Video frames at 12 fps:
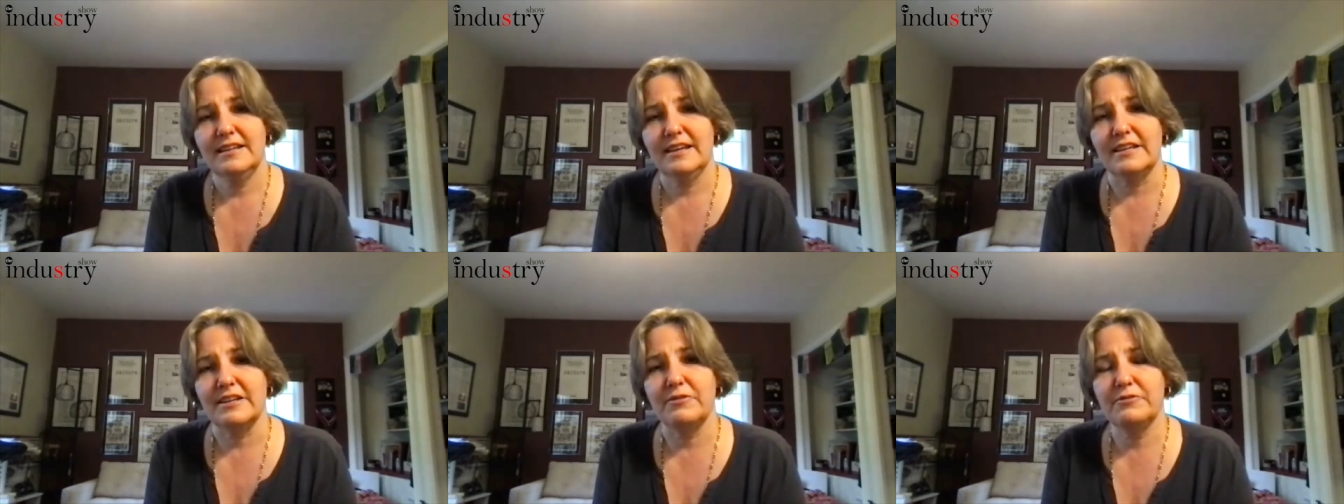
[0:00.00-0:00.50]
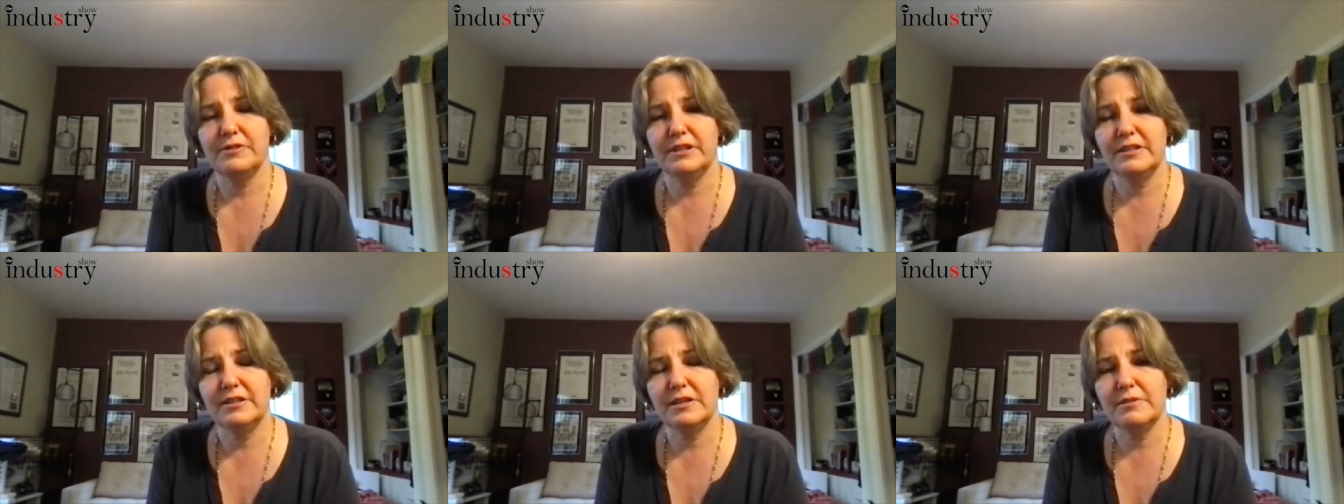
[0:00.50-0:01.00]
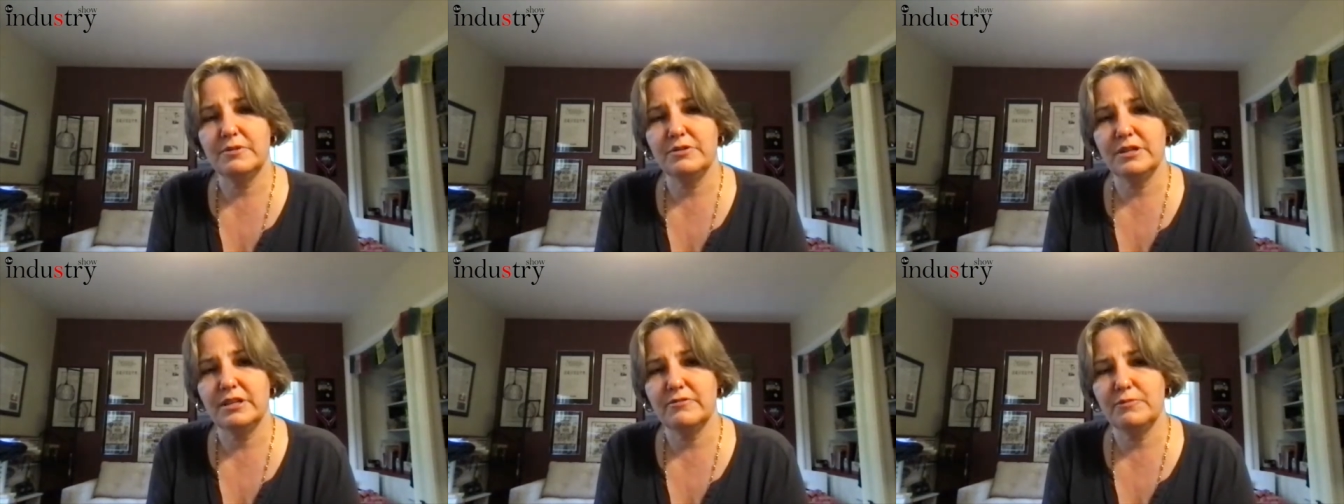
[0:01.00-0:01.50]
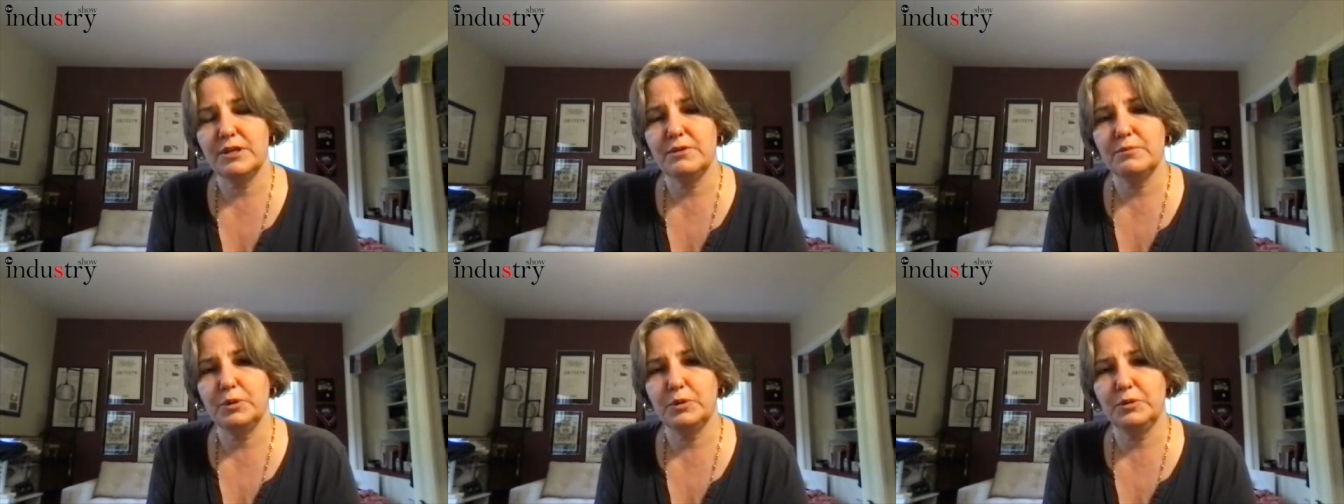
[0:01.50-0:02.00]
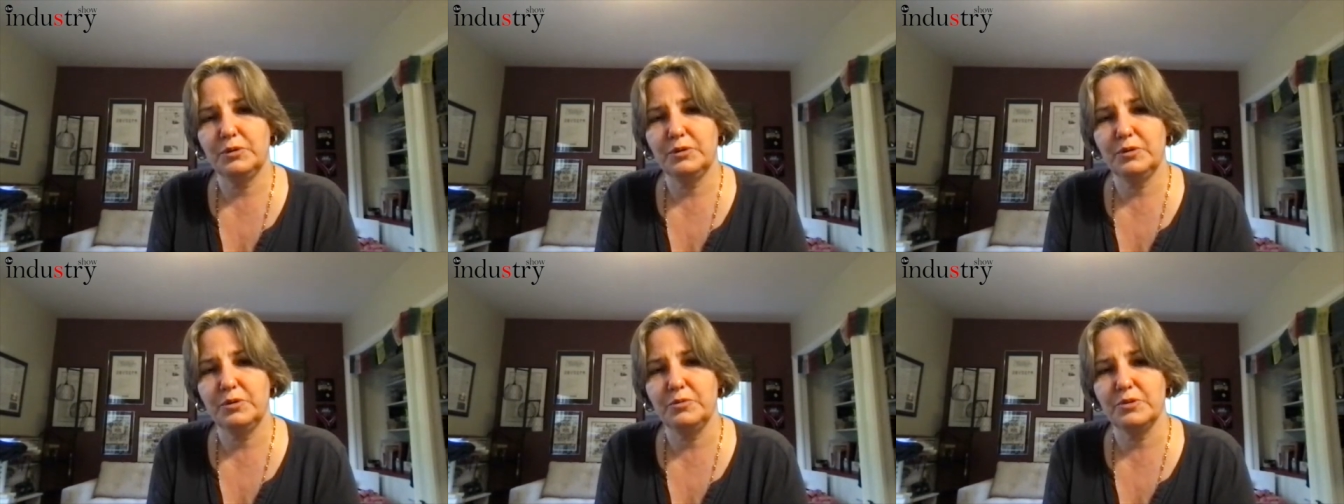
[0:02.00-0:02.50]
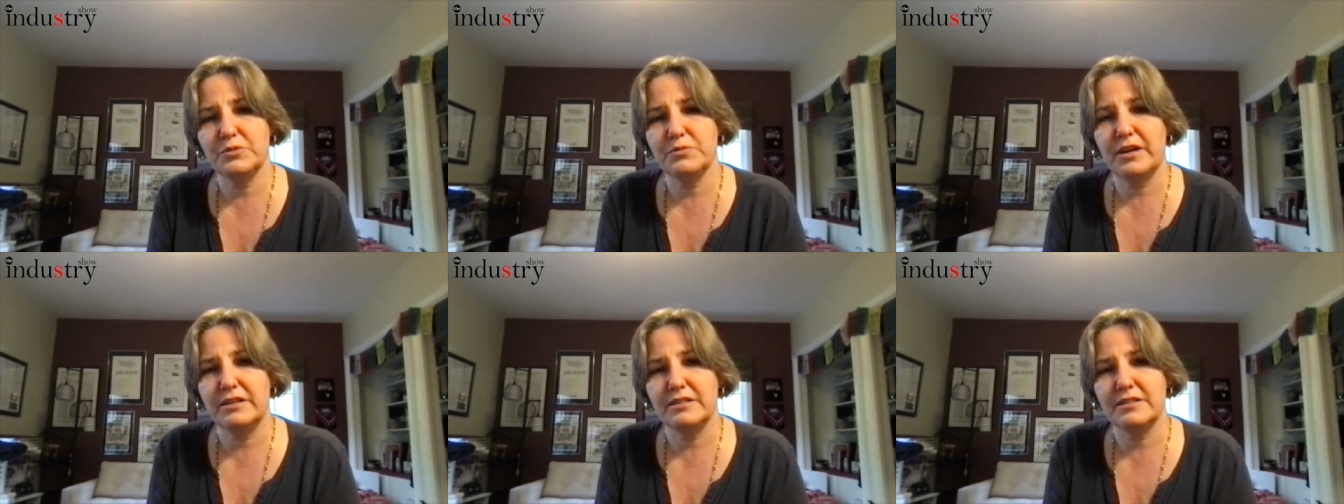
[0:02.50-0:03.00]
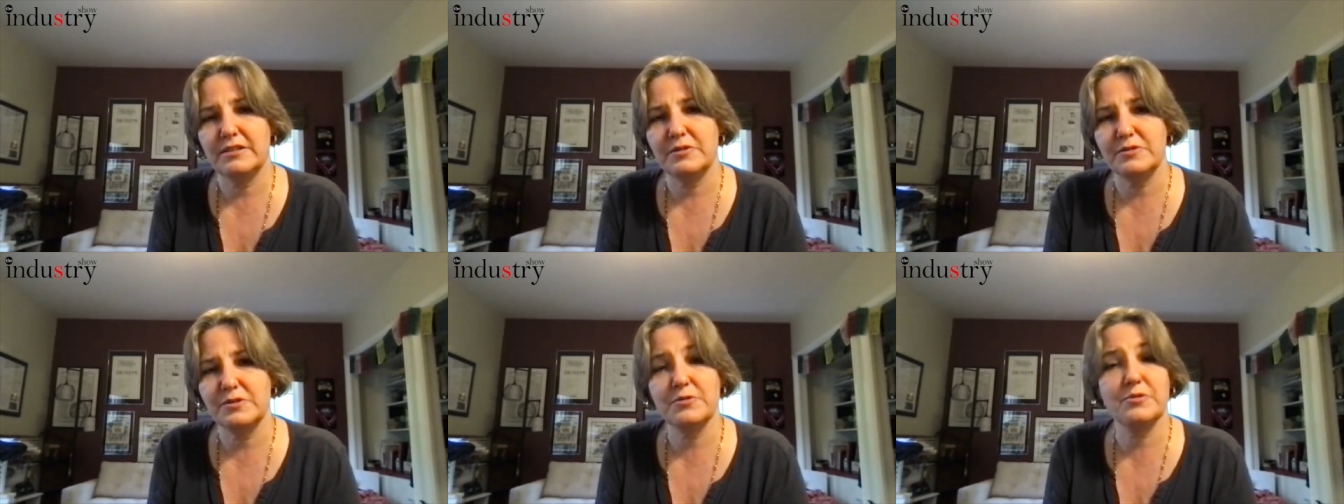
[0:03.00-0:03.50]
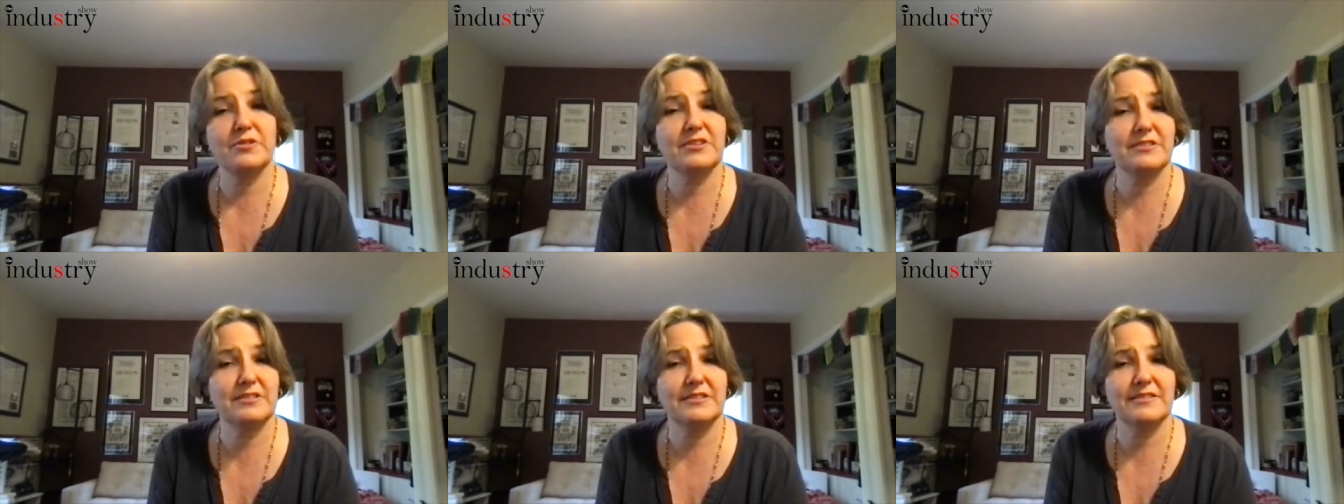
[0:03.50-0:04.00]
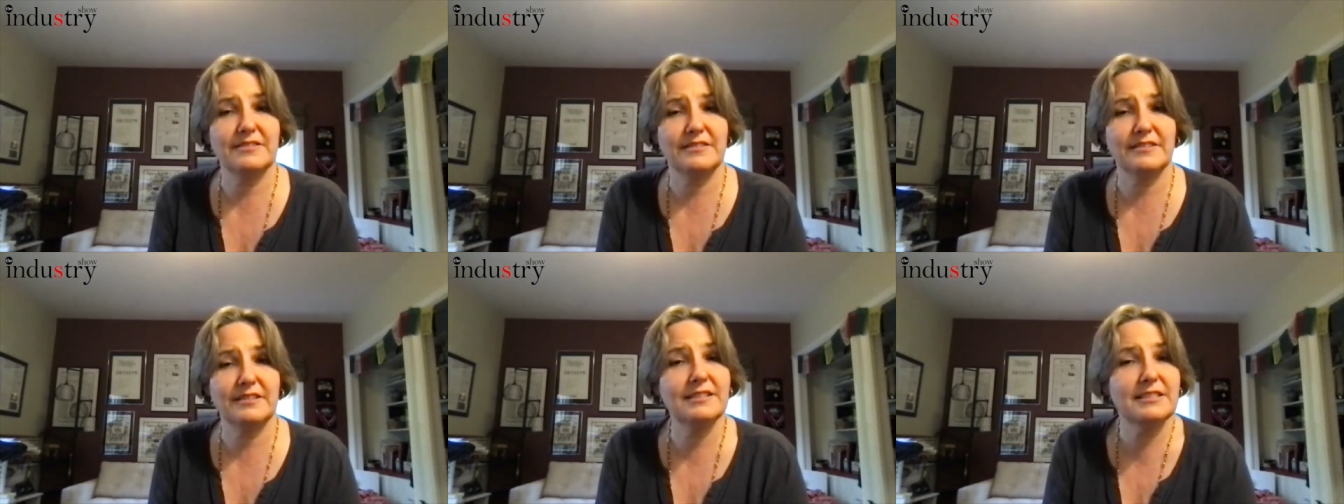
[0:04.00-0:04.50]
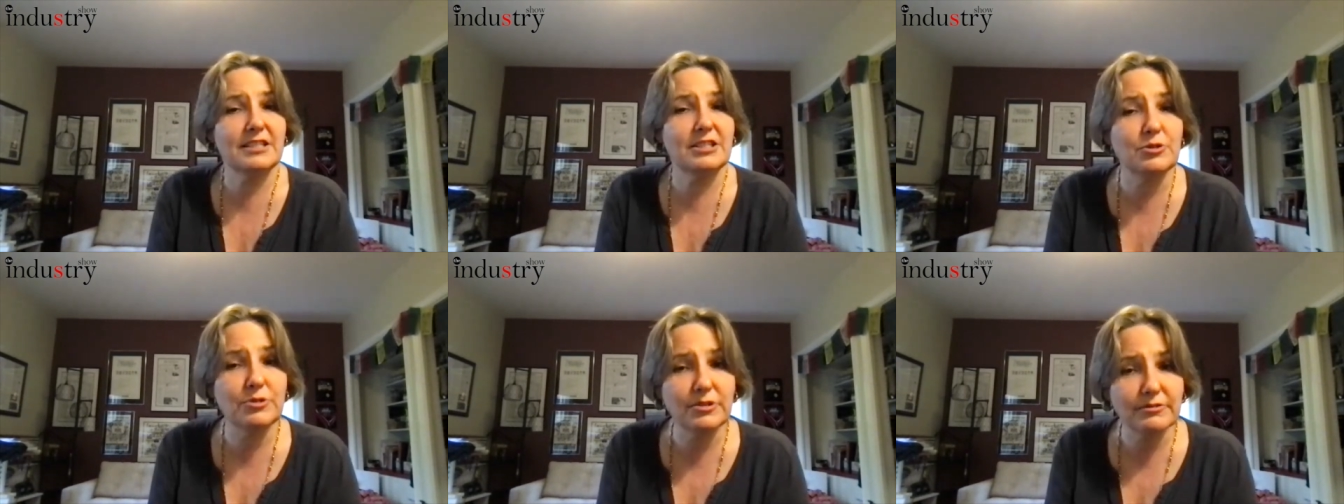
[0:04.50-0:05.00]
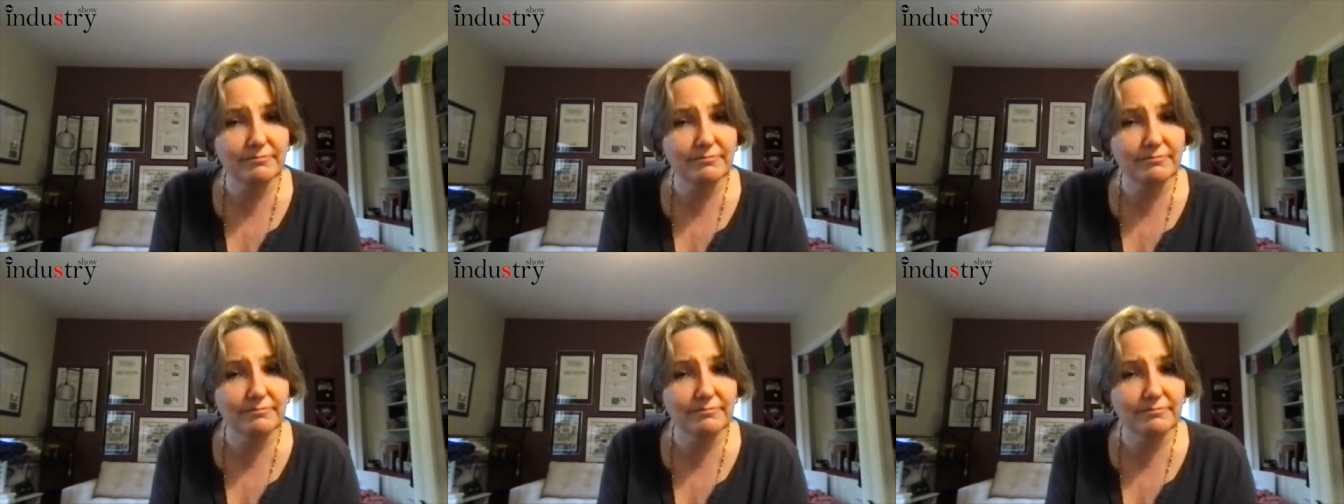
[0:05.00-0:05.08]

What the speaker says: and hopefully the community of people who respond to those stories and continue to